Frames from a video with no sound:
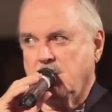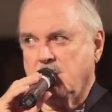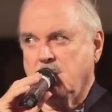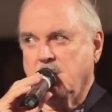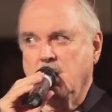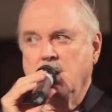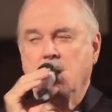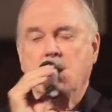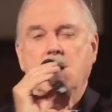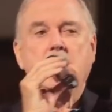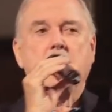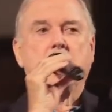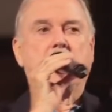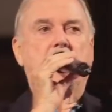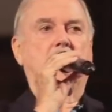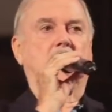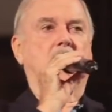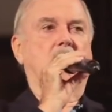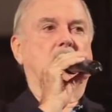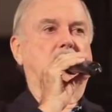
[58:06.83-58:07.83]
Yeah.
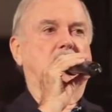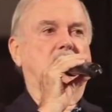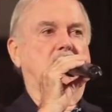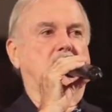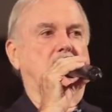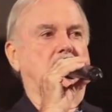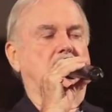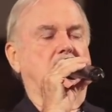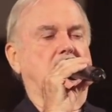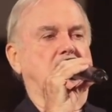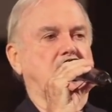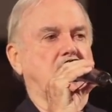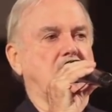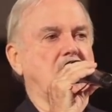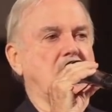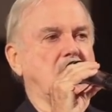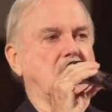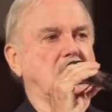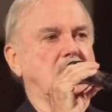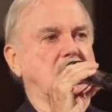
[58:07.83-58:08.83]
And at the
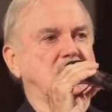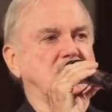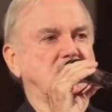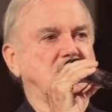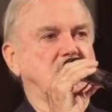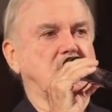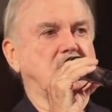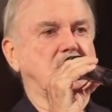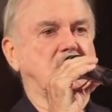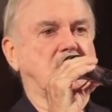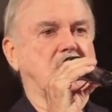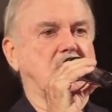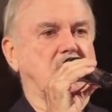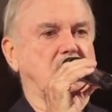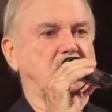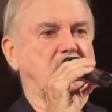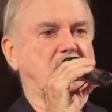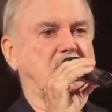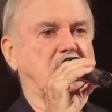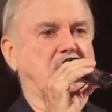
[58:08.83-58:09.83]
end, he showed a
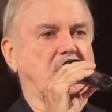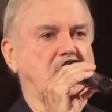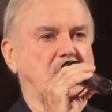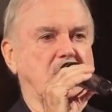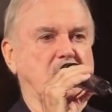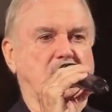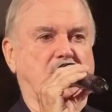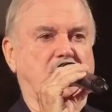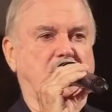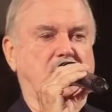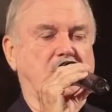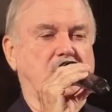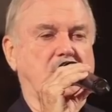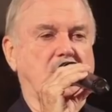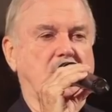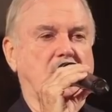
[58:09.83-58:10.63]
couple of clips.